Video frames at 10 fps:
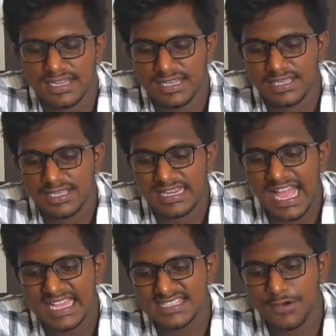it
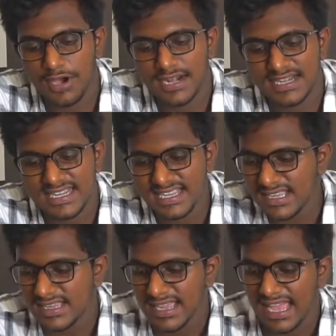has warranty.
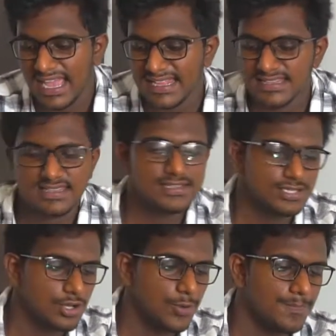And
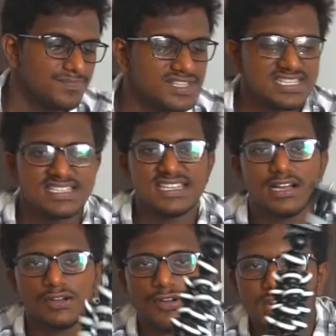so this is
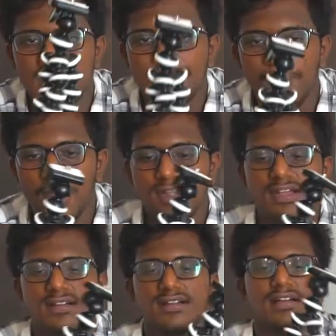the Gorillapod.
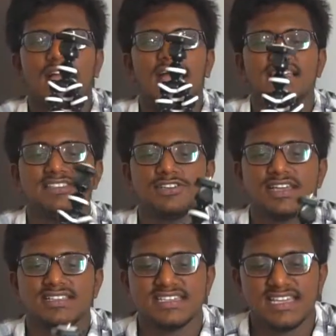As you
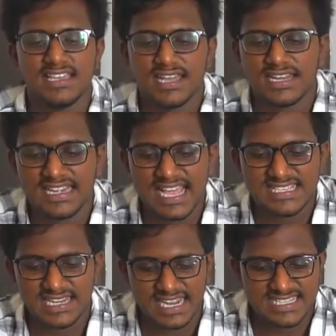can see here, it has
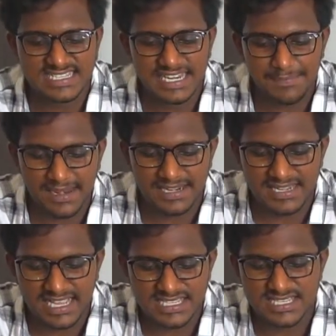a nice grip and it
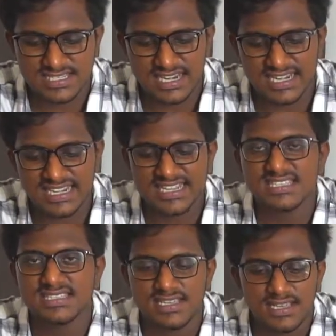has a
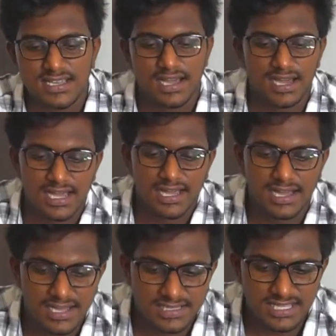sturdiness.
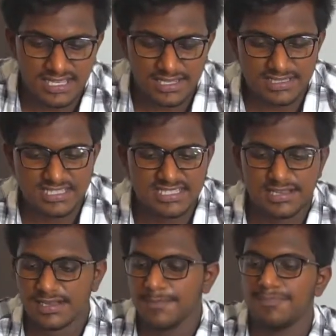This is
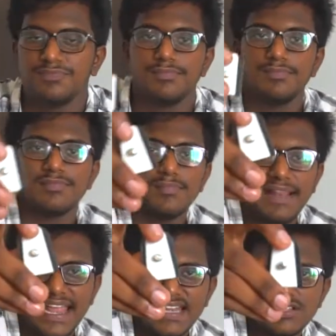a
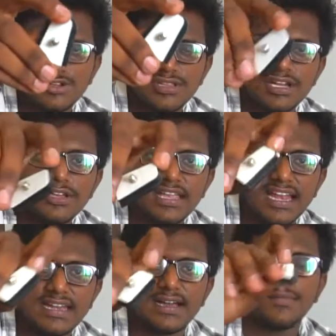plate so that you
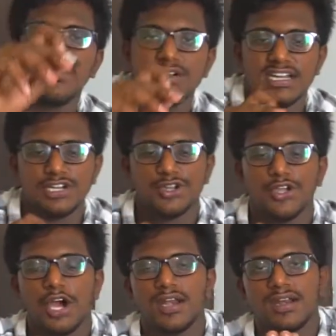can mount it to
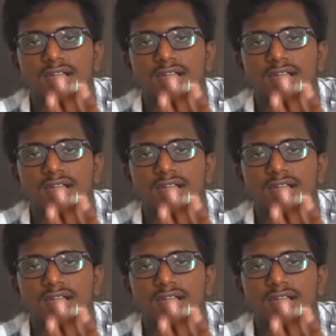your